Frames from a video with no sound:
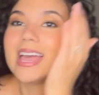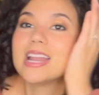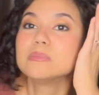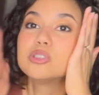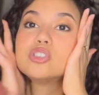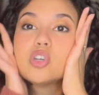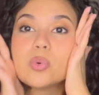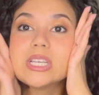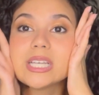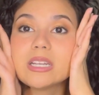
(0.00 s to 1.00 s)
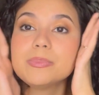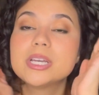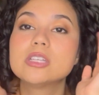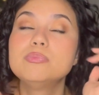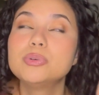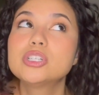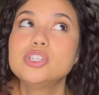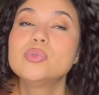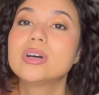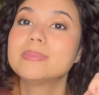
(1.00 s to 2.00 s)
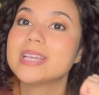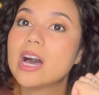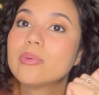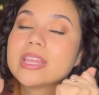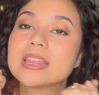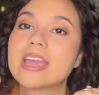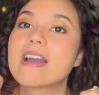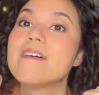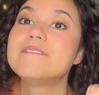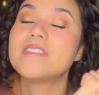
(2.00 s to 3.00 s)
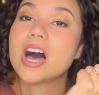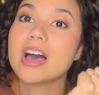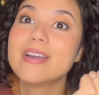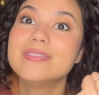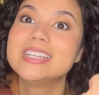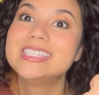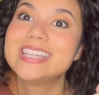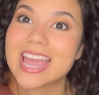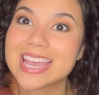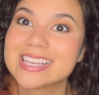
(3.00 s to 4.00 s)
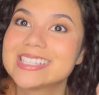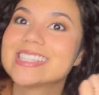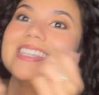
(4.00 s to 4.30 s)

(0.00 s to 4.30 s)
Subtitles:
And I'm so excited because book 2 comes out in like 5 days.